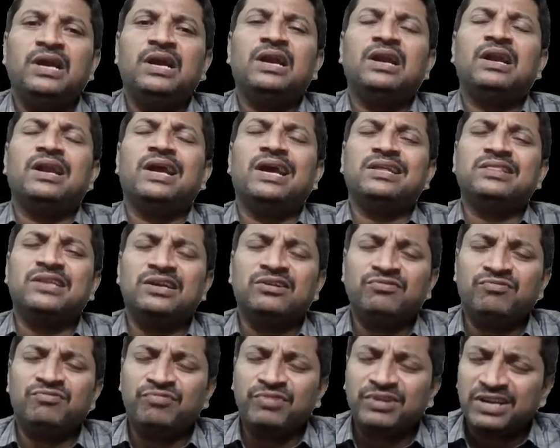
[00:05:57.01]
Like
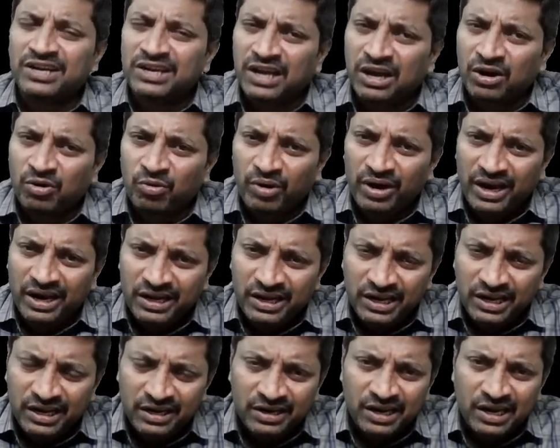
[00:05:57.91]
that, we can have
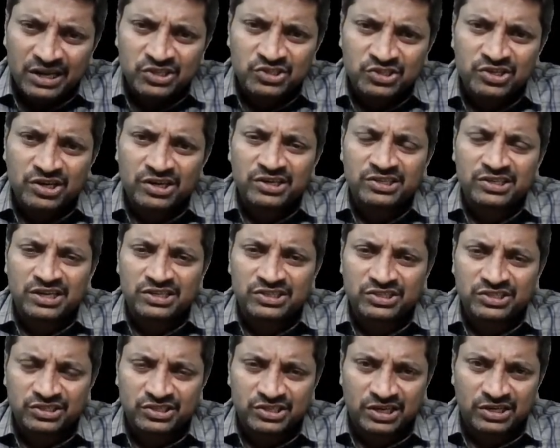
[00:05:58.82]
any natural
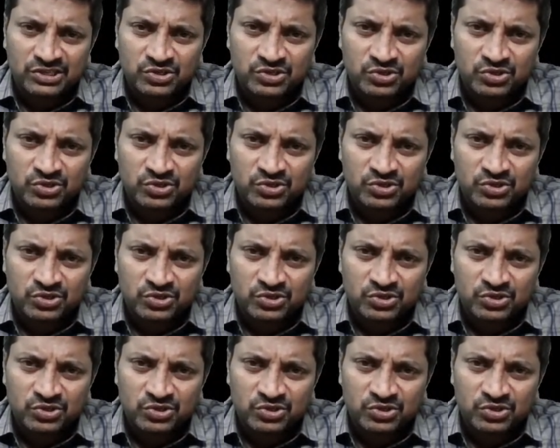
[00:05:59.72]
disasters also,